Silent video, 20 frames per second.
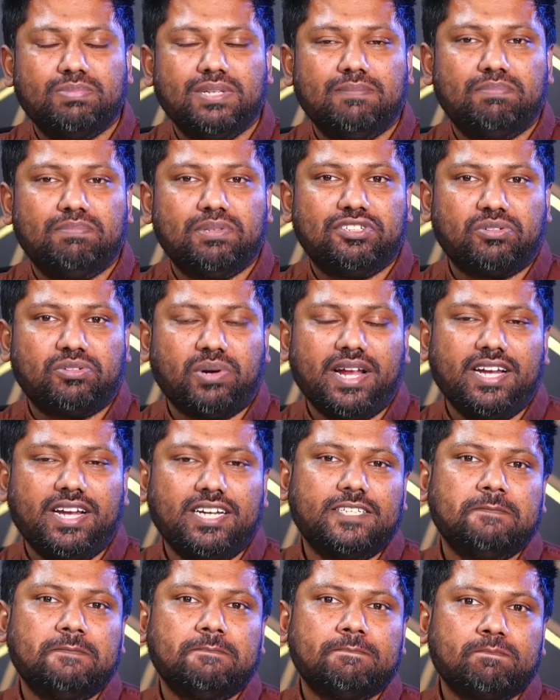
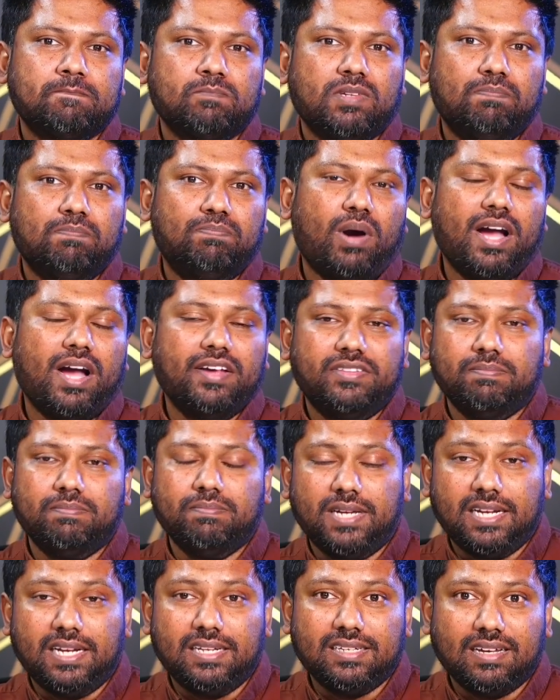portrayed by the
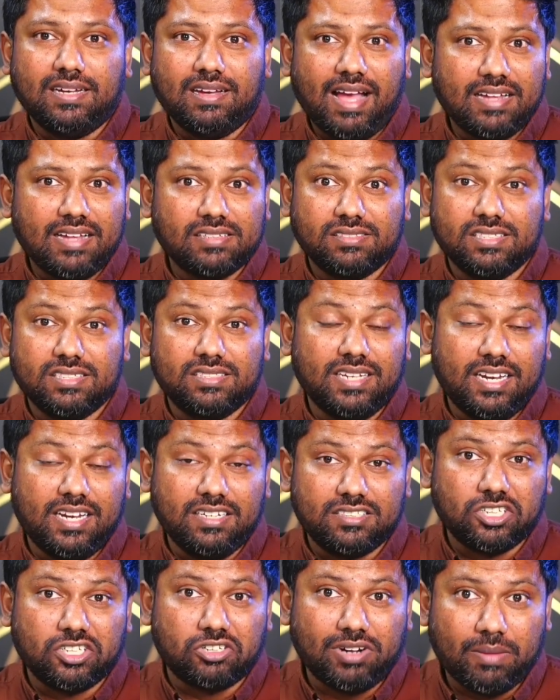media as this
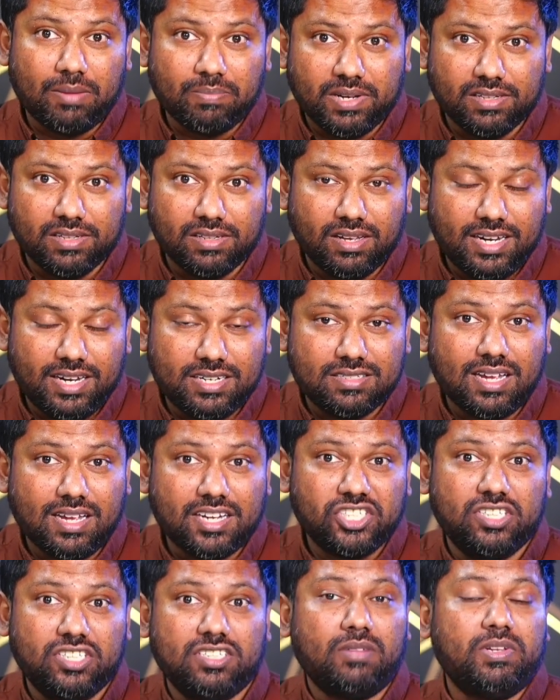Instagram killer. It's
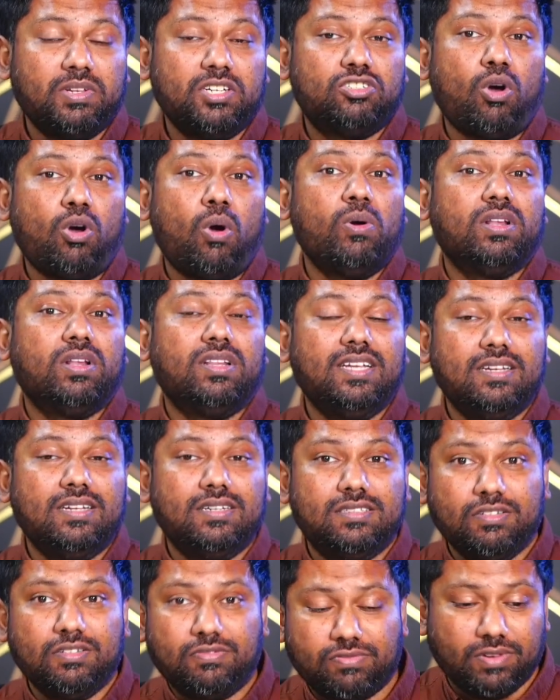actually something totally
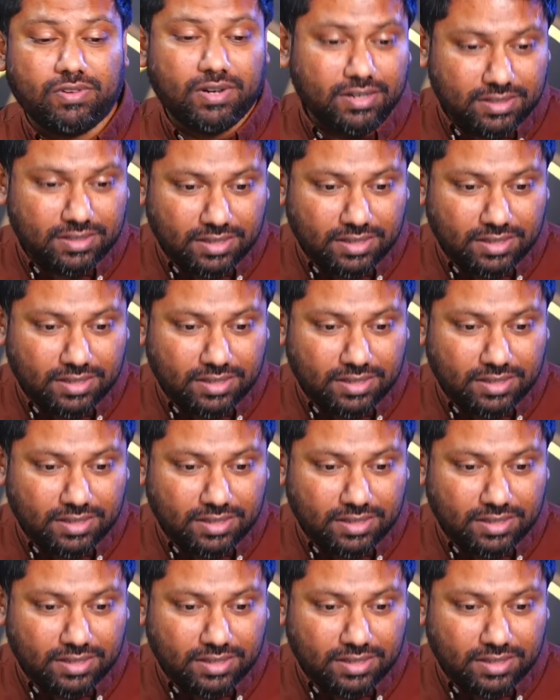different.